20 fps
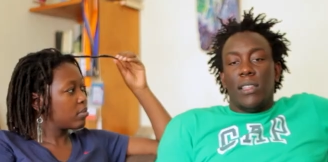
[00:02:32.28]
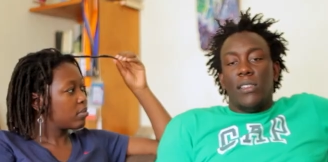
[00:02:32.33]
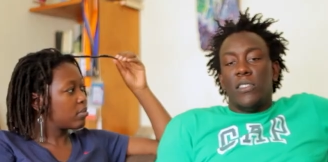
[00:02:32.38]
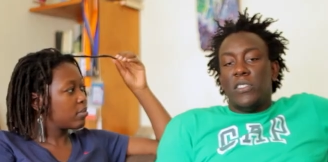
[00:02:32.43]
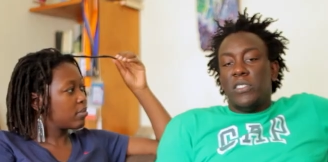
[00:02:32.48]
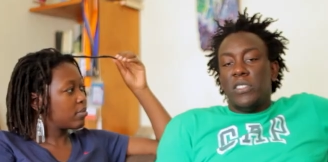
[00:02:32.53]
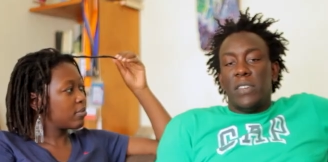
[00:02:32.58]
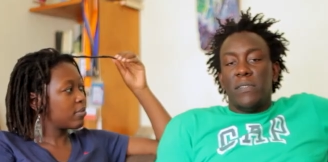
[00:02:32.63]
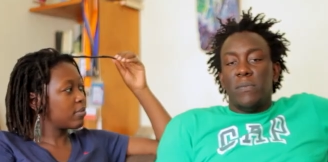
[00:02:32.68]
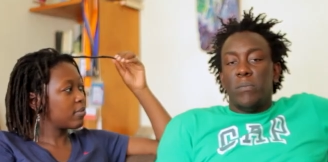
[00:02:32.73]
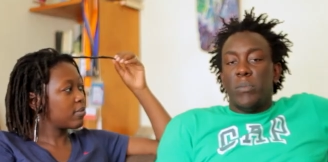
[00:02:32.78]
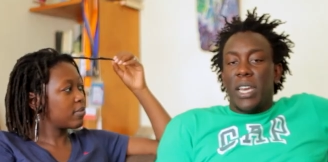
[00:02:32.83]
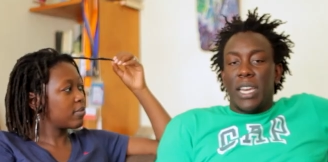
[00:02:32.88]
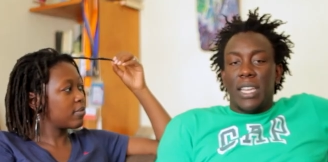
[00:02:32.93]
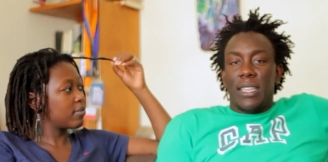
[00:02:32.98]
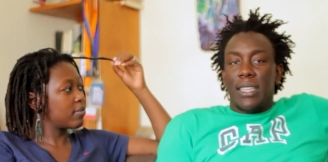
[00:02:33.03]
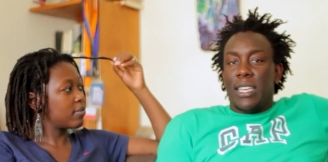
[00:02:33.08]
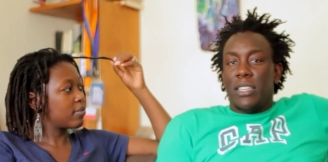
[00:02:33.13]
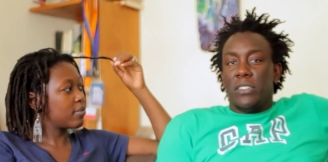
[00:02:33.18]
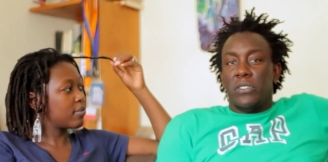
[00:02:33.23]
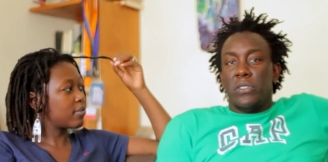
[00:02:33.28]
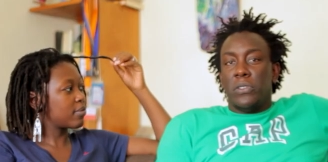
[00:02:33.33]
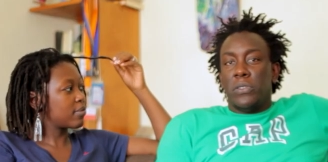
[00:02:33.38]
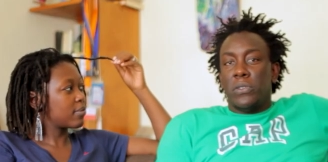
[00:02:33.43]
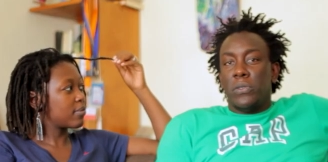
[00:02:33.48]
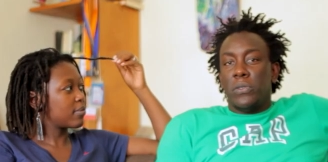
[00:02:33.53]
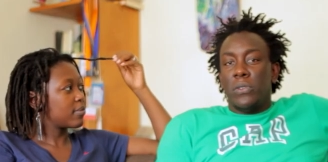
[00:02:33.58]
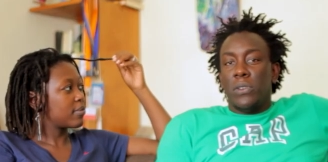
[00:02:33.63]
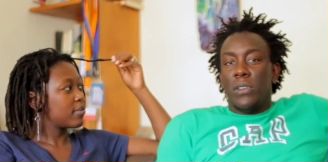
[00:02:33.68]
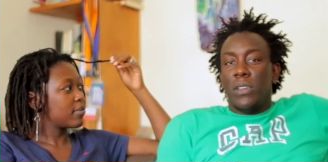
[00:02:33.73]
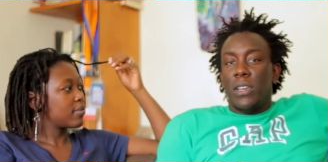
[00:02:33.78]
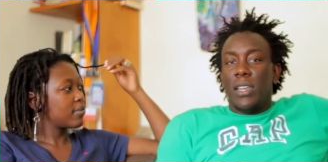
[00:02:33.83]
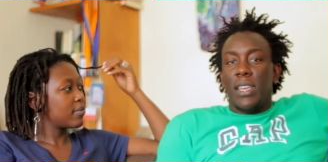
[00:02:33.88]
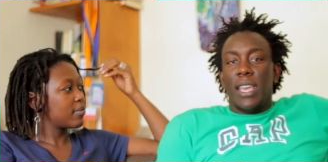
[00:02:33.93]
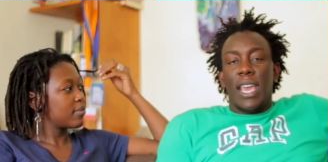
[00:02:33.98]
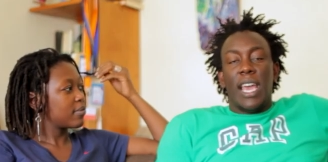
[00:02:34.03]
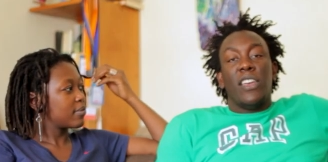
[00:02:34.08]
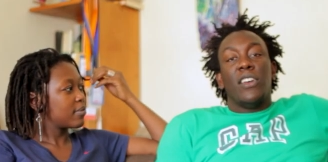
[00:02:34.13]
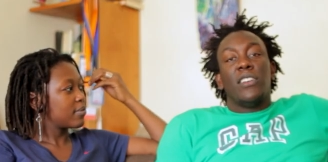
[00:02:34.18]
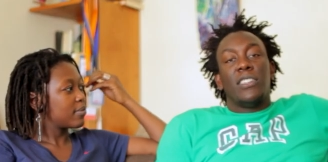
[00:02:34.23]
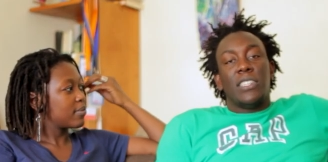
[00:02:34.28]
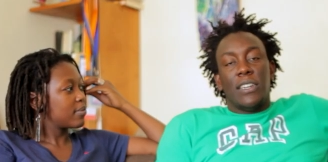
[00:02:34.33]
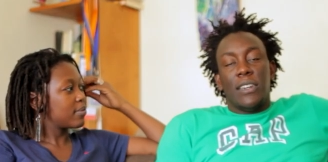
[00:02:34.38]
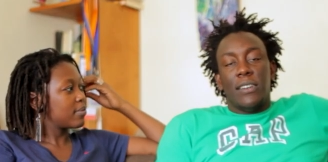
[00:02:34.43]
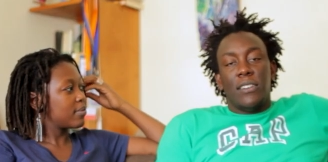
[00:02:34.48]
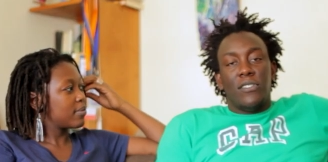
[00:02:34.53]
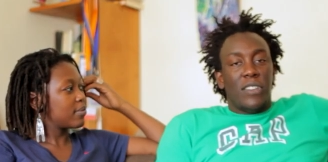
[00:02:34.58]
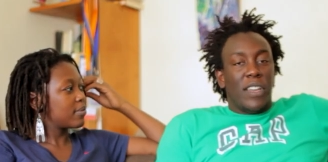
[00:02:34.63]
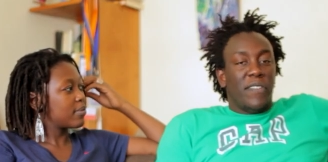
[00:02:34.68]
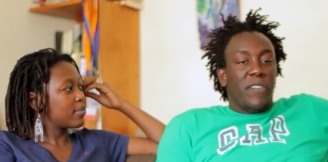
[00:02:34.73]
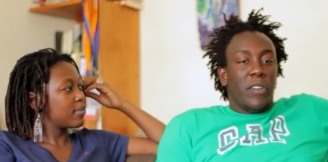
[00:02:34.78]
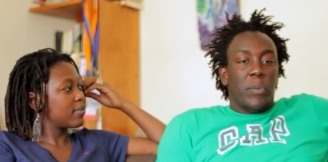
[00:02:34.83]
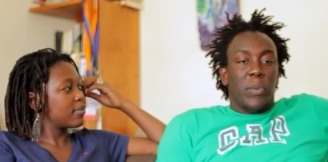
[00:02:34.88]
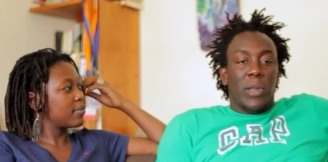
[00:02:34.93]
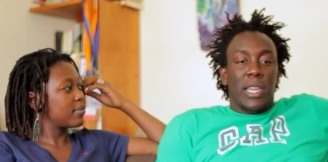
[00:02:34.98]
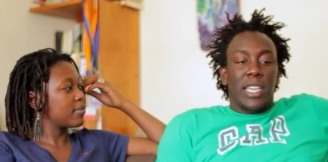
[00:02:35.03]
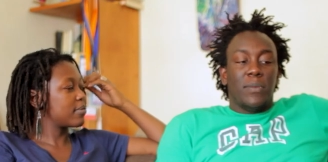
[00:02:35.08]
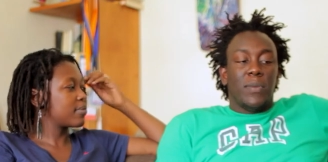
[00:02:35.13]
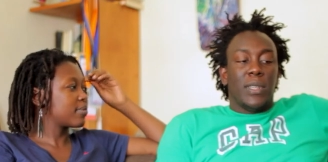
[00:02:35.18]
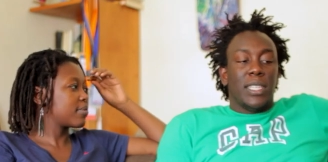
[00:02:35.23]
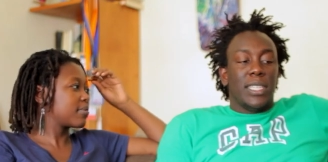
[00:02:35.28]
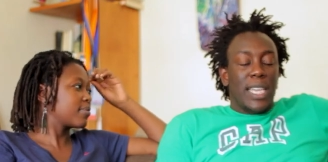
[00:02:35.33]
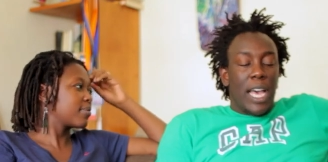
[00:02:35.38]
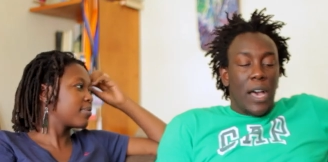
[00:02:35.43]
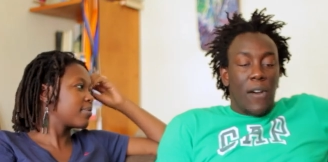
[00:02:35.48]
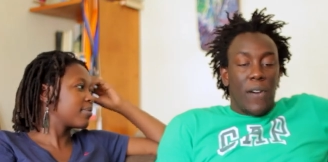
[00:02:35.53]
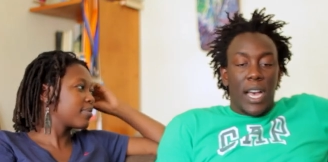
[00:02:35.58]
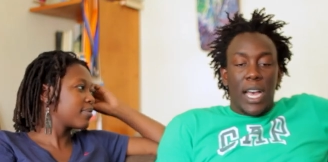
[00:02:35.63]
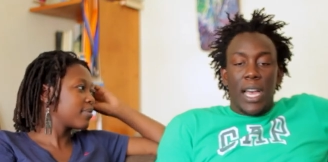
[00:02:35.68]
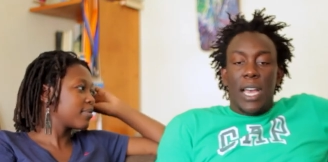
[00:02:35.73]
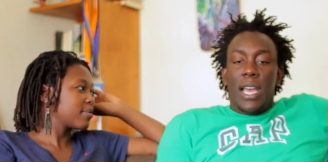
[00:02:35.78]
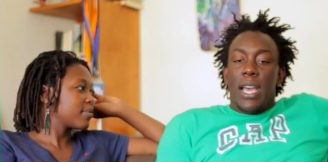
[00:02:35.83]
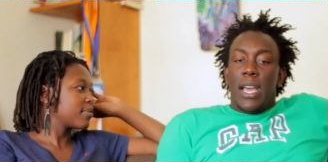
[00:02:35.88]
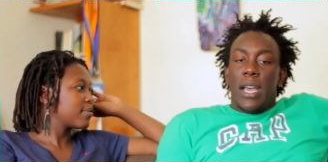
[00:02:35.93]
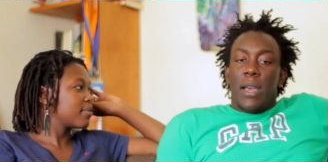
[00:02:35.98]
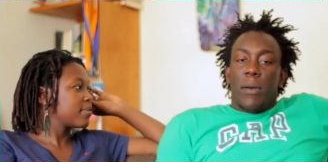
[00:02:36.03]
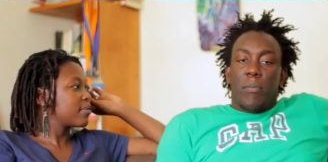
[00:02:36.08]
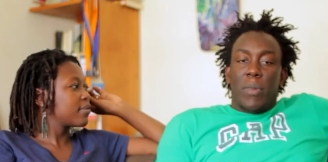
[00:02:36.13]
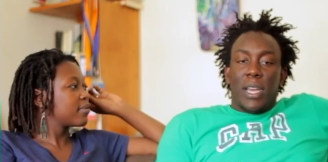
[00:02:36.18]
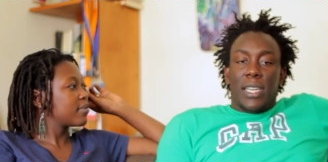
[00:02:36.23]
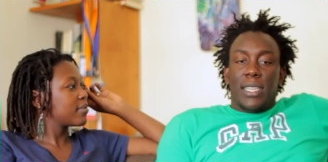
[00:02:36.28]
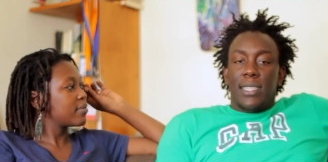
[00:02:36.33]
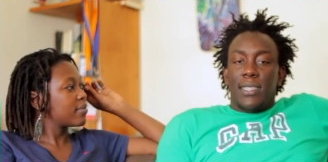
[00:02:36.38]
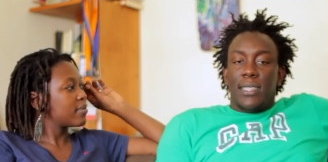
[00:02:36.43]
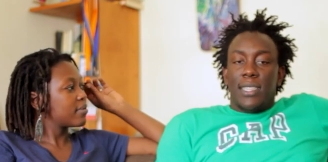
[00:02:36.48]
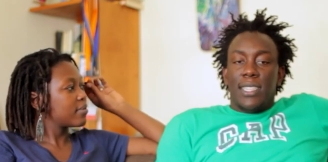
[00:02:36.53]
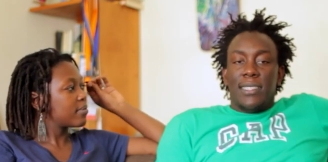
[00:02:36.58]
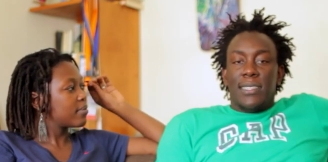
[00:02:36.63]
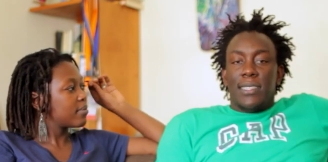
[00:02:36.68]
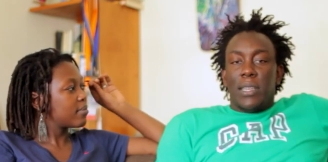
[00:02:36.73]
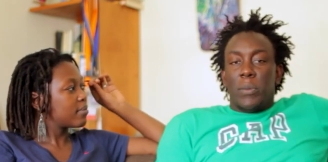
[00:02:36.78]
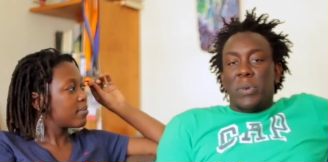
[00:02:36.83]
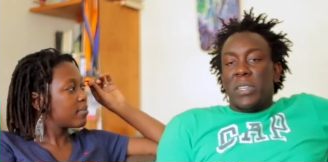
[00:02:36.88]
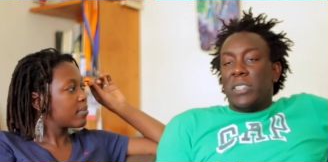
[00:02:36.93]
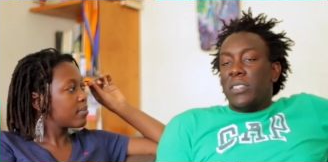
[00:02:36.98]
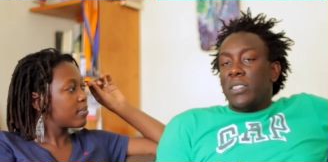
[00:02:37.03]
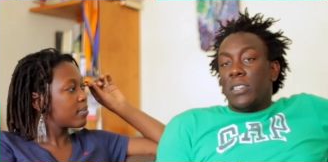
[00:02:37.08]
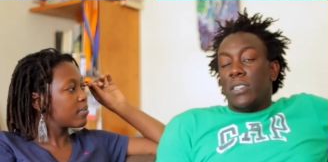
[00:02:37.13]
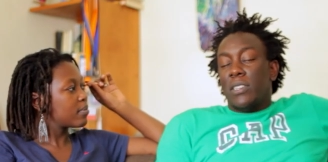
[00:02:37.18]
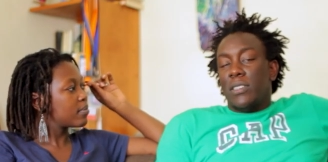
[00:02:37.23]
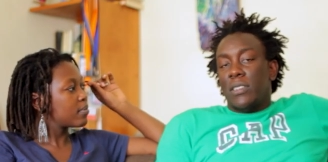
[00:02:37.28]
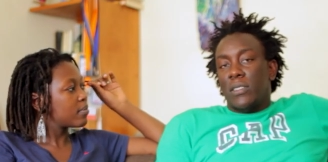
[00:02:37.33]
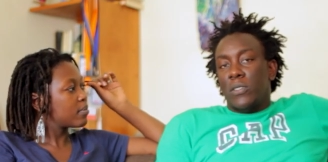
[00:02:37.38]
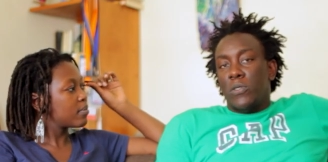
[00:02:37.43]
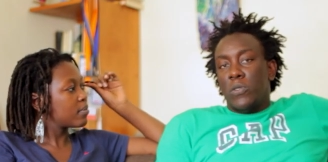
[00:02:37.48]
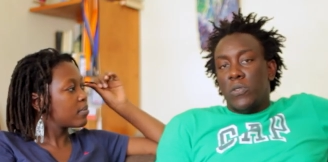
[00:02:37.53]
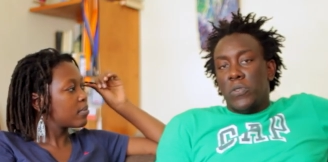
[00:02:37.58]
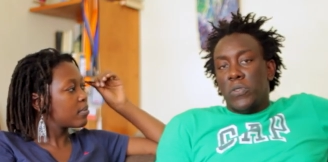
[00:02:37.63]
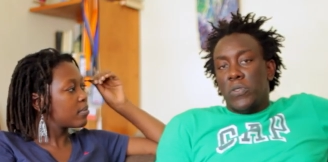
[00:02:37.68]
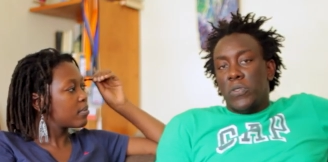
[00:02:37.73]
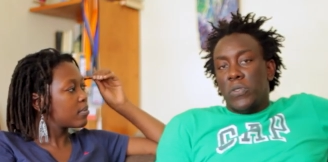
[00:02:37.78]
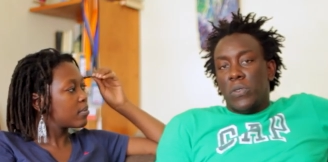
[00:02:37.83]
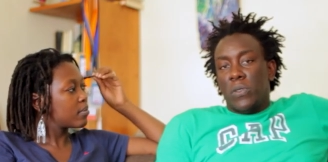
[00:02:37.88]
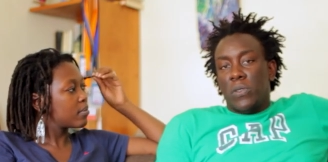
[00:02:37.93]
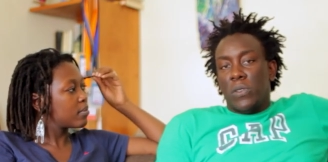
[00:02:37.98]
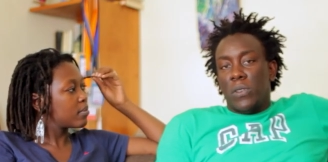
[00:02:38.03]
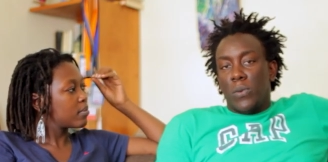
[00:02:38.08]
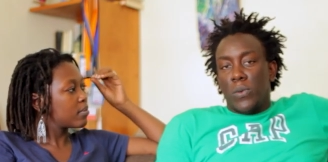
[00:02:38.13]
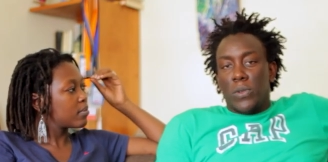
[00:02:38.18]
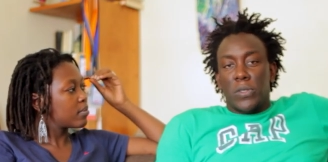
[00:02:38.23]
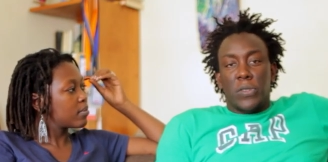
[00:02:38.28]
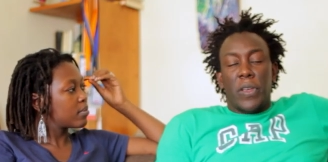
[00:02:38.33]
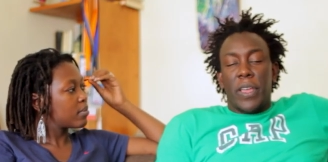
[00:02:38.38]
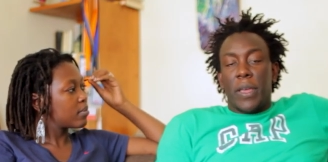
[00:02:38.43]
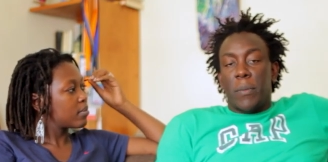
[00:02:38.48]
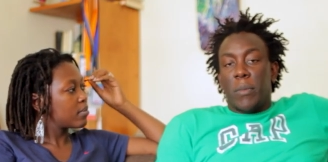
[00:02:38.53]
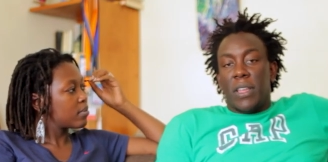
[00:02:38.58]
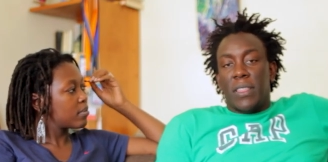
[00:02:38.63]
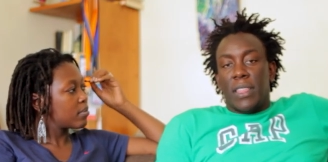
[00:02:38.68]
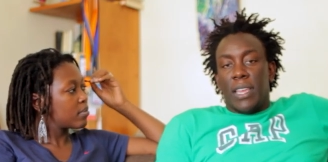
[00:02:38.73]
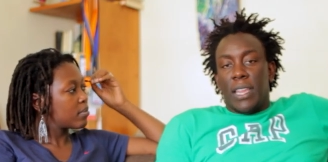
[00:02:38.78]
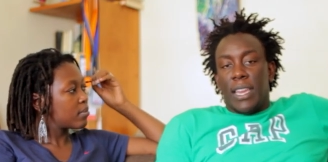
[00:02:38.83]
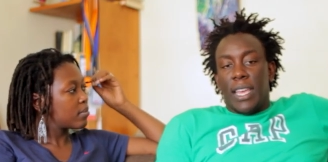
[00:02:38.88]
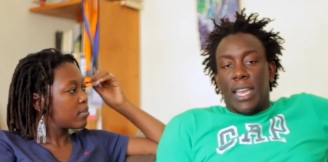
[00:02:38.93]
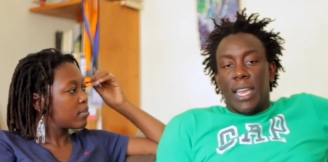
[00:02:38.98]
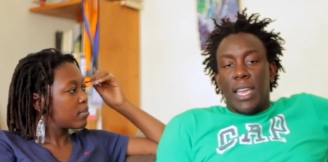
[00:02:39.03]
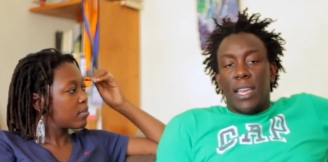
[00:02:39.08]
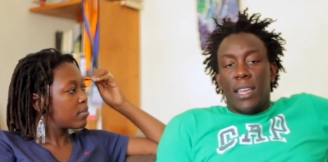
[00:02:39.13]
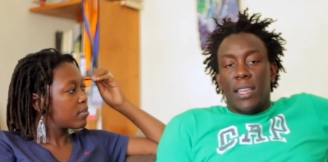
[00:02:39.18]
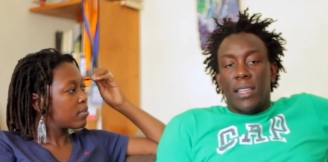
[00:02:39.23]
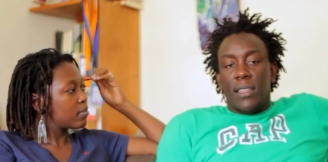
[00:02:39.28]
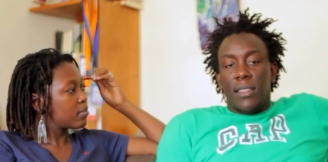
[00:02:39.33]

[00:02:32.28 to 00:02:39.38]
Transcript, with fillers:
Speaker 1: don't you have better things to do? Yeah, you're a traffic policeman, sour. But this is a person who was going about their day.